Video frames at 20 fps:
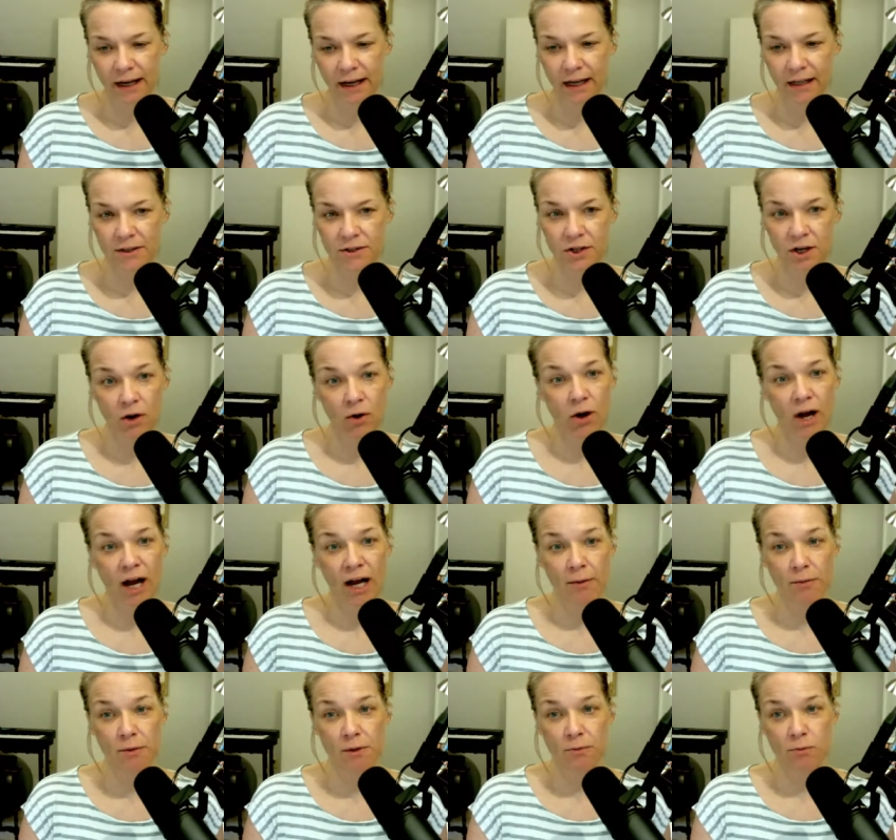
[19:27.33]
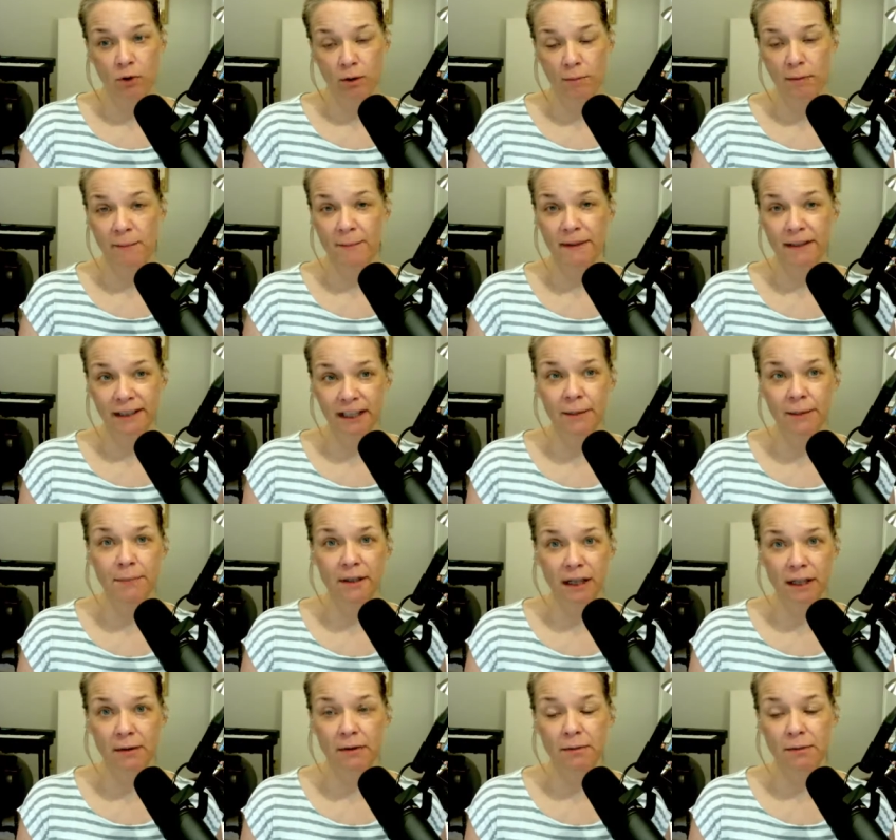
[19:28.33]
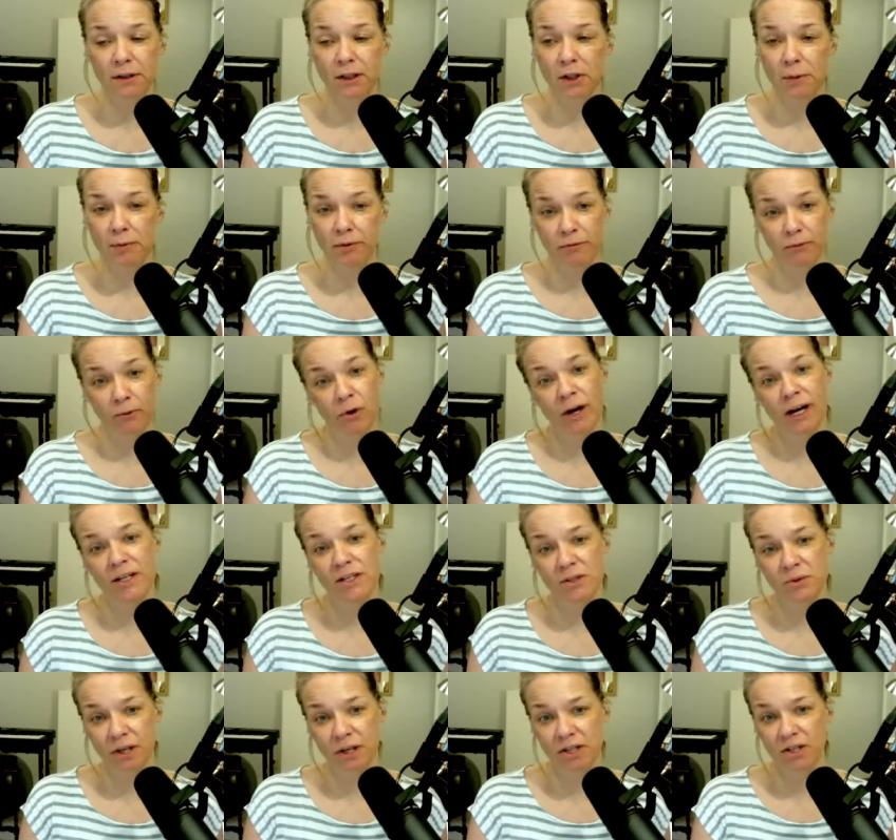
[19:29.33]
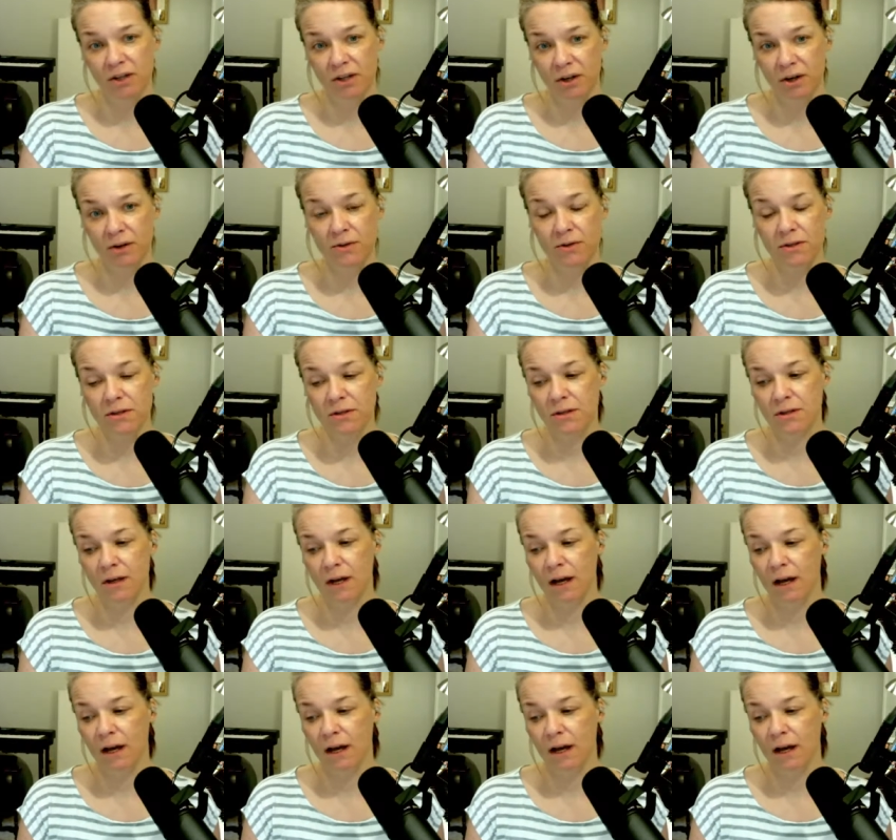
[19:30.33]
And so I will warm up a little bit, before I do each of those.